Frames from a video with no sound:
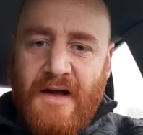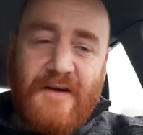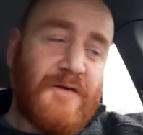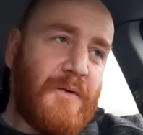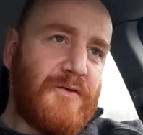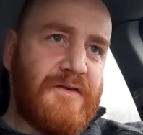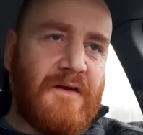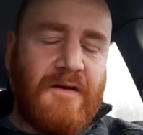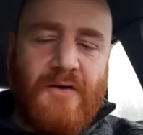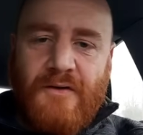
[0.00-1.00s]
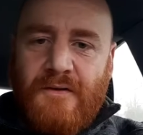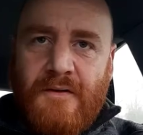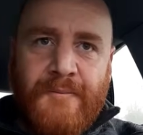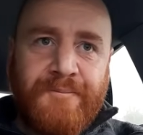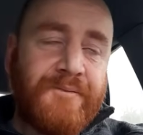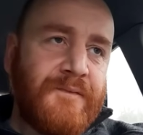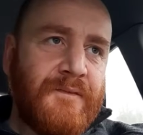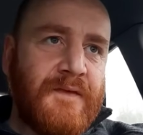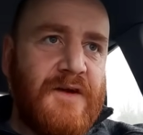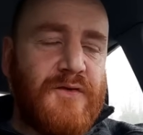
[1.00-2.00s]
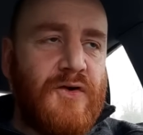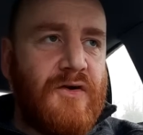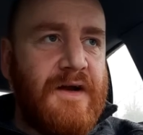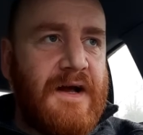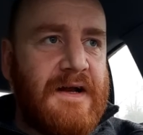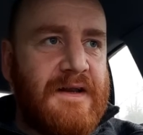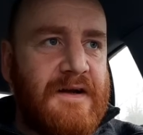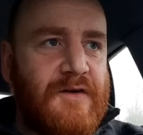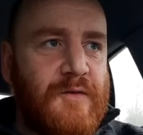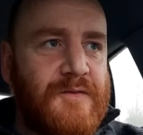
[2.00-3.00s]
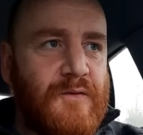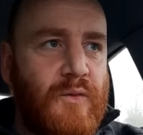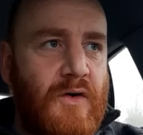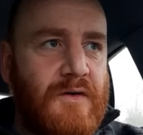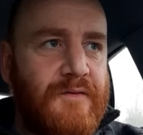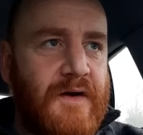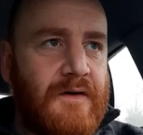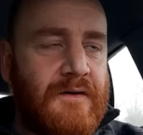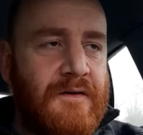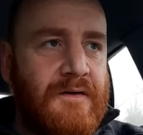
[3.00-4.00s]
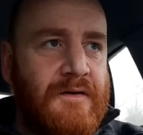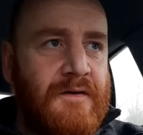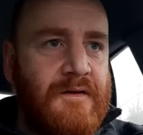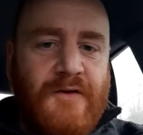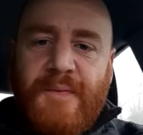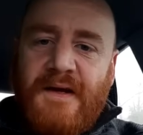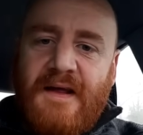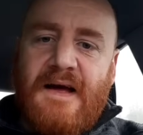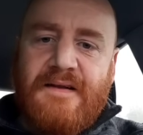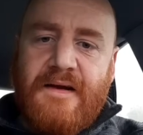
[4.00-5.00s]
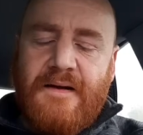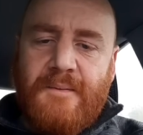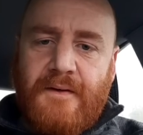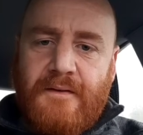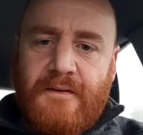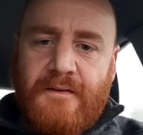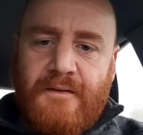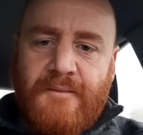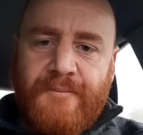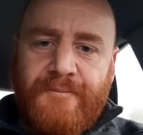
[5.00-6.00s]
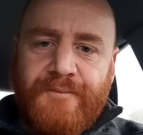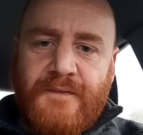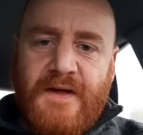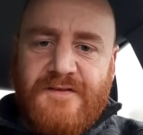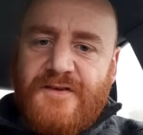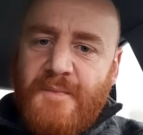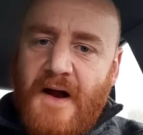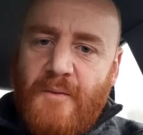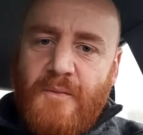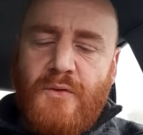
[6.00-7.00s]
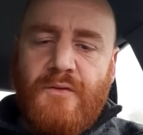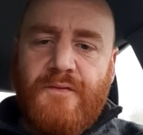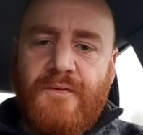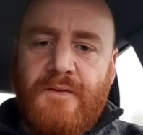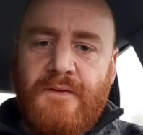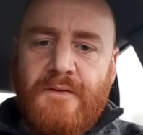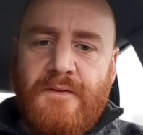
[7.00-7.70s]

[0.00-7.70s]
And I suppose if you're looking at it in terms of warfare, you're being tactical about it. It's a smart move.